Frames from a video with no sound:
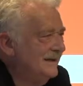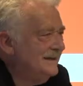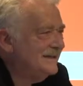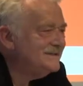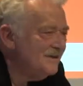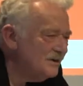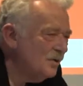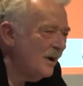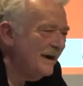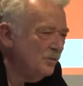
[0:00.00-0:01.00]
does not
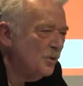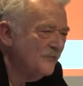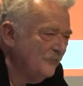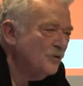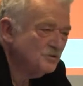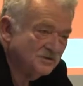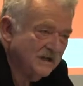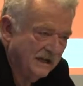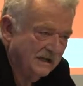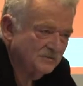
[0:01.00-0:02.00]
quite work for today.